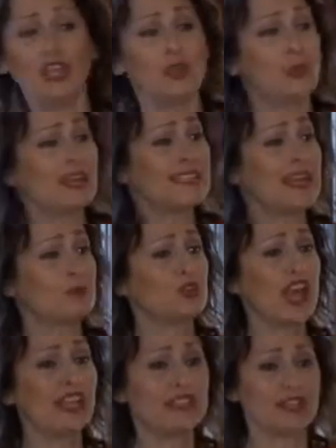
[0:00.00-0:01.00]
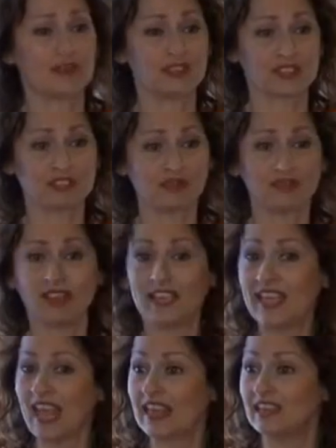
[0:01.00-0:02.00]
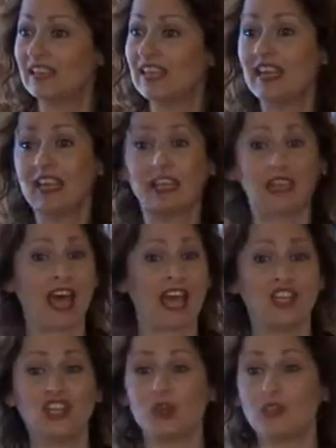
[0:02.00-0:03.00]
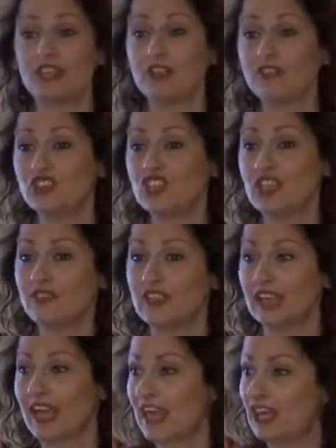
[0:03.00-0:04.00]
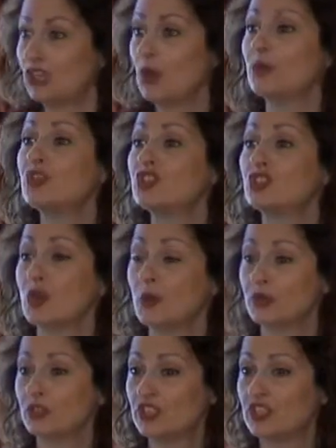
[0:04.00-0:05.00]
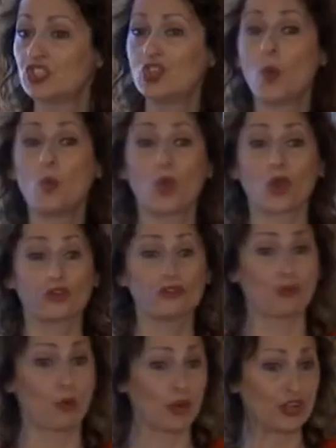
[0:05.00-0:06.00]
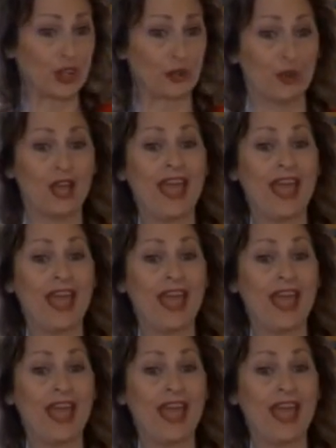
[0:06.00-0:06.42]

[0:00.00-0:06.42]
You want to set objectives. Again, how do you know that you've achieved it? How do you know this show, this show worked for you?